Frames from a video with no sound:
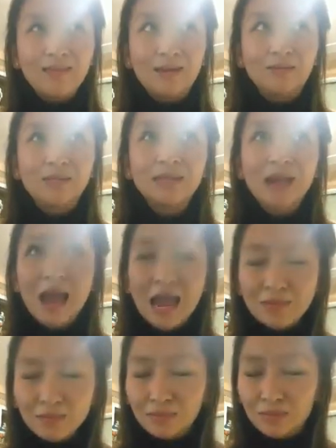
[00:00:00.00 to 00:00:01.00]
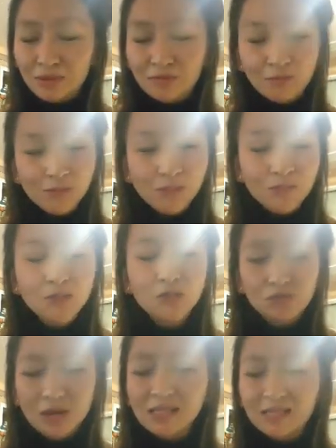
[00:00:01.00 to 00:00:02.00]
and that I was capable of also
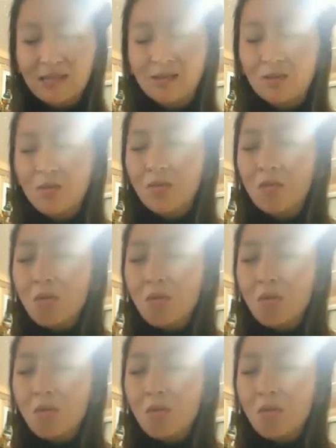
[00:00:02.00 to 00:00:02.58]
addressing